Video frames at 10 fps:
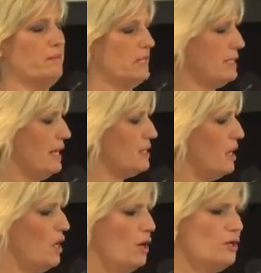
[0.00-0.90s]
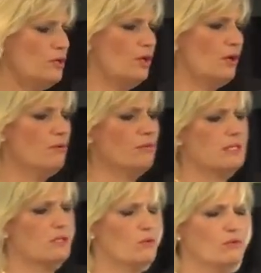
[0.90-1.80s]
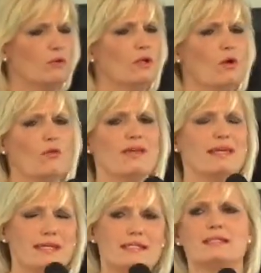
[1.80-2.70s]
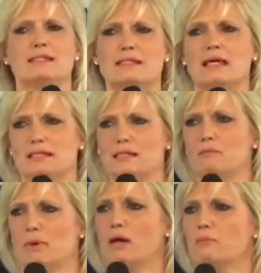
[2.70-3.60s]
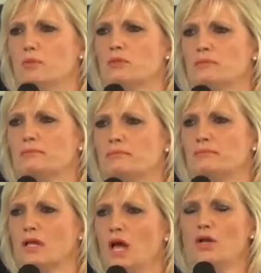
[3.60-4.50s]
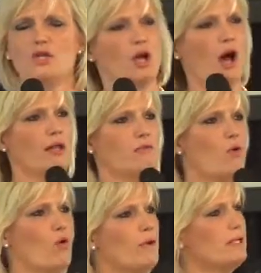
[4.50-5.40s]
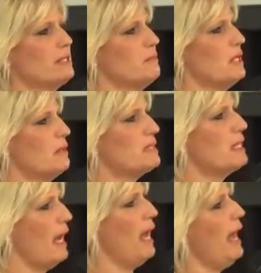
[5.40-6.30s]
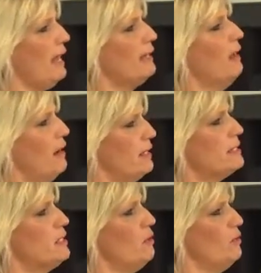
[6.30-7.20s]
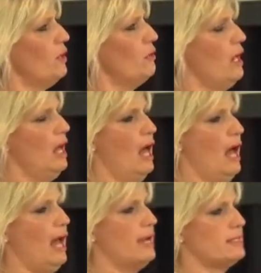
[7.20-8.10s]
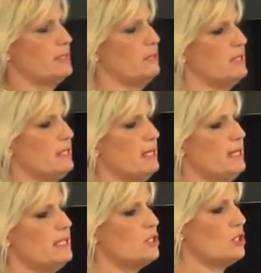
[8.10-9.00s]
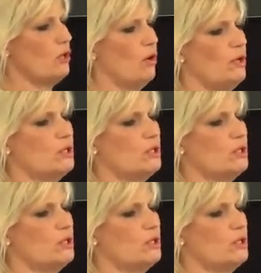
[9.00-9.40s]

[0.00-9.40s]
said, you know, there's an awful lot that isn't said in the Bible. You kind of almost sometimes get headlines, don't you? Esther was this, she got